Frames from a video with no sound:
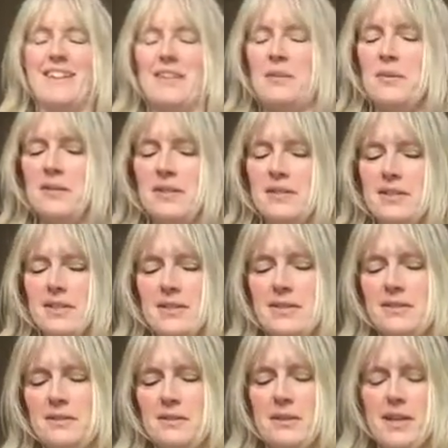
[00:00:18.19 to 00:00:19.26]
I would,
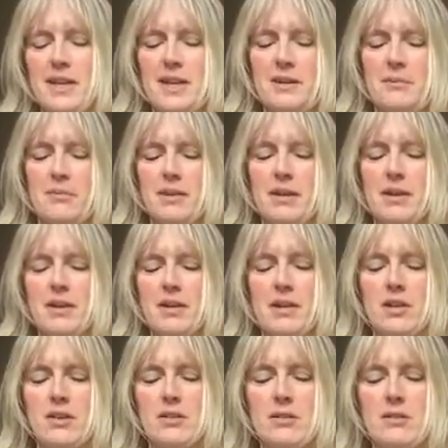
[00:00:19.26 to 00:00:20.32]
but I
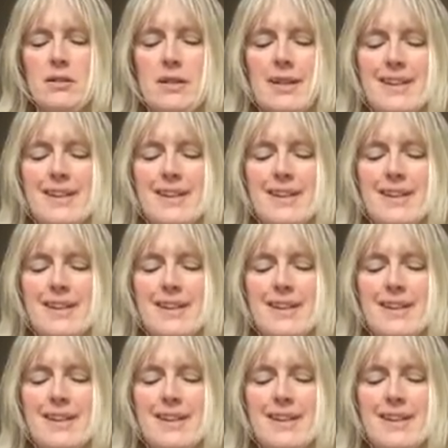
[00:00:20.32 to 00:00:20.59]
can't.